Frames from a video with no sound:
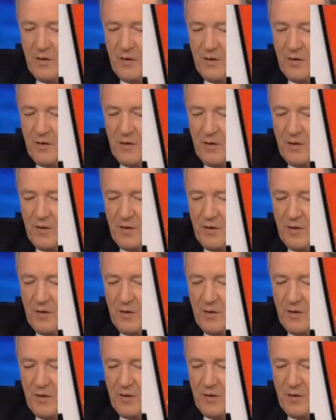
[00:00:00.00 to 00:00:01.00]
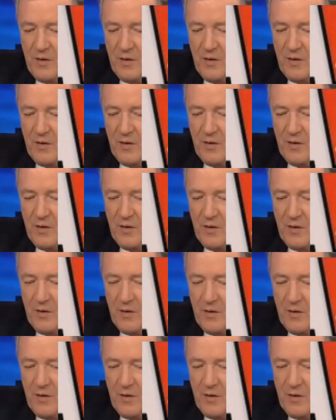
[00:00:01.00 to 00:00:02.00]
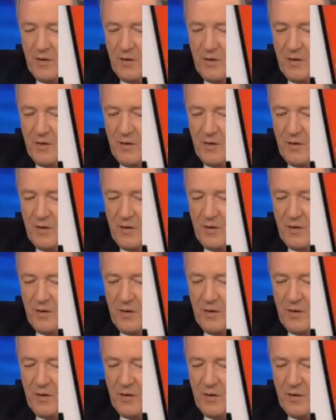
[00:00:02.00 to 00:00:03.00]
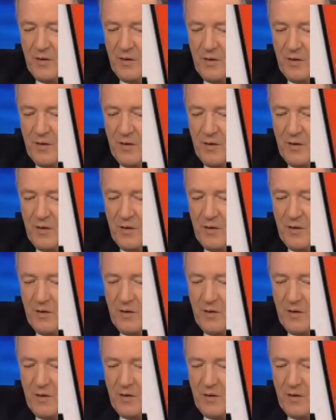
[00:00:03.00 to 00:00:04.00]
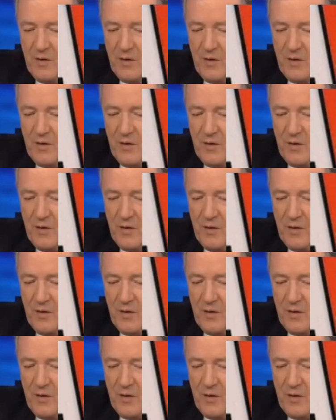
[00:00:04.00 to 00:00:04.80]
This person isn't speaking.